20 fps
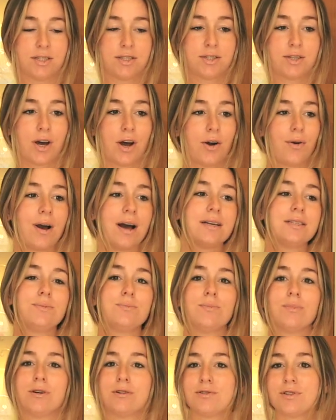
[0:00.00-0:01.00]
So as
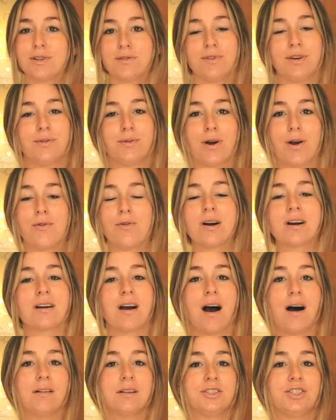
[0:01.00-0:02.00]
most of you know,
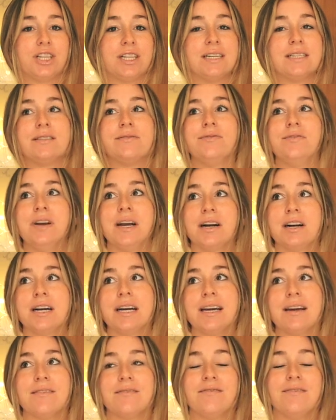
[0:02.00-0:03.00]
collagen is
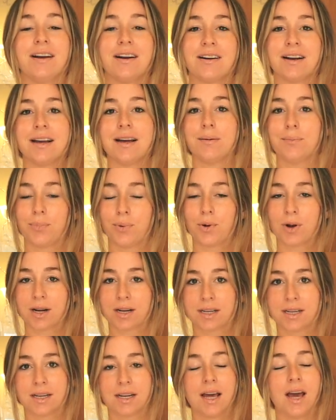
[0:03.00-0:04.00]
very, very
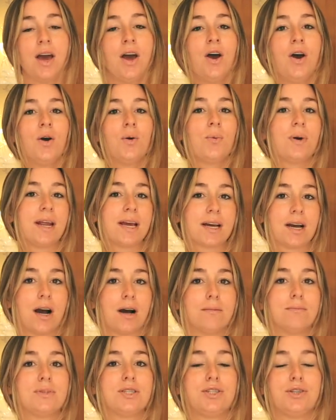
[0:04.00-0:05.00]
important when it
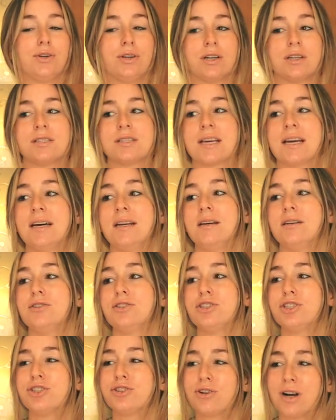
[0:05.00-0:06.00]
comes to your skin
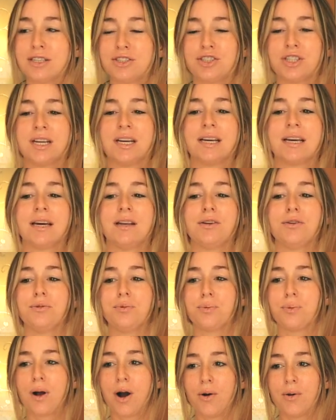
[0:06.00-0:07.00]
stretching and
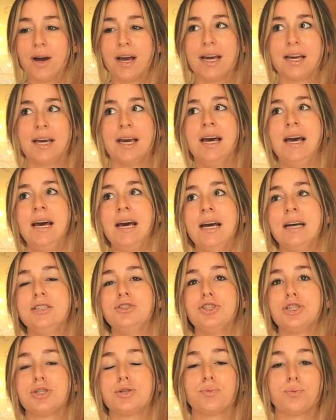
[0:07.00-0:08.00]
growing and
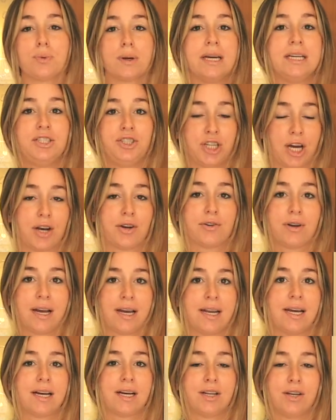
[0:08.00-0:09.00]
just
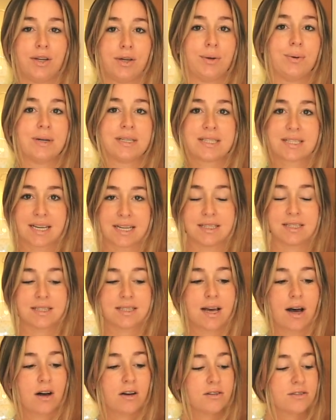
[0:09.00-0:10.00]
regenerating new skin
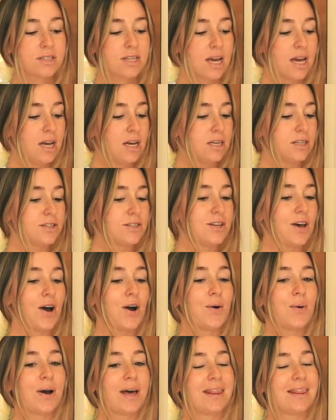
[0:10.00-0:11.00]
cells.
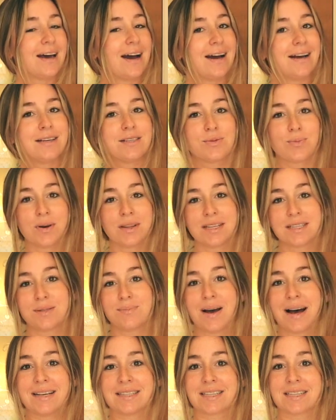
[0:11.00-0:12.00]
So that is what this
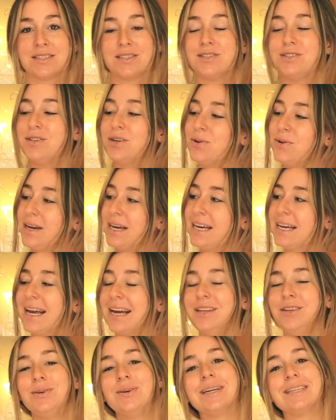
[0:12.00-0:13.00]
mask is doing,
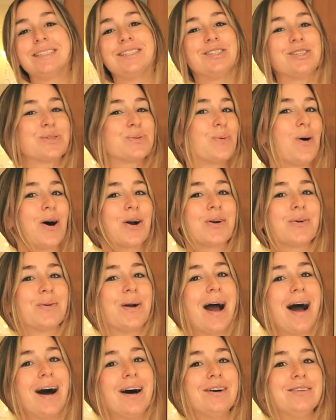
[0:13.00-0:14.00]
and you get to just walk
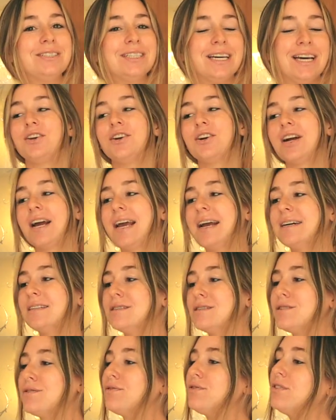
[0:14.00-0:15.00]
around, your
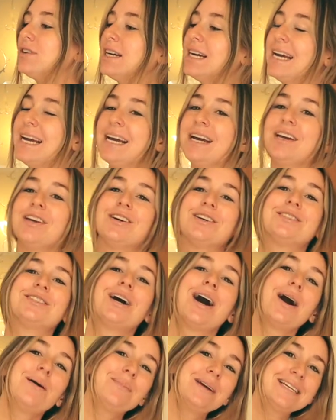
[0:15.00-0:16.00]
hands free, your
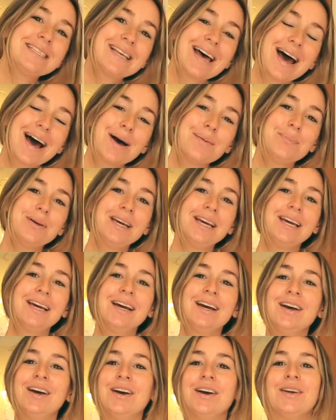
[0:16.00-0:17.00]
tummy's
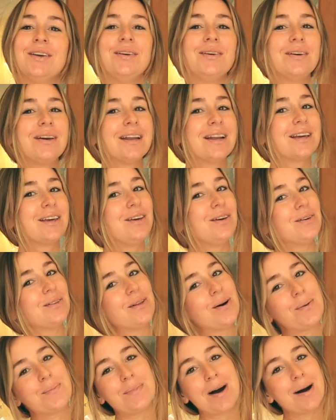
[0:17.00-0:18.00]
happy, you get a cute
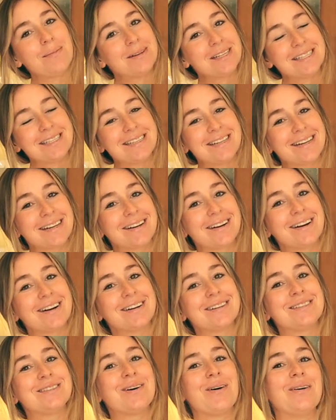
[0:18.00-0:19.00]
little mama
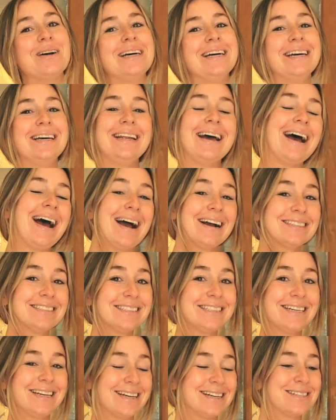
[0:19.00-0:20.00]
sticker. So it
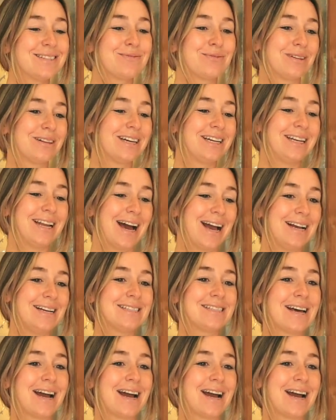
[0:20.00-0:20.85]
actually is really nice.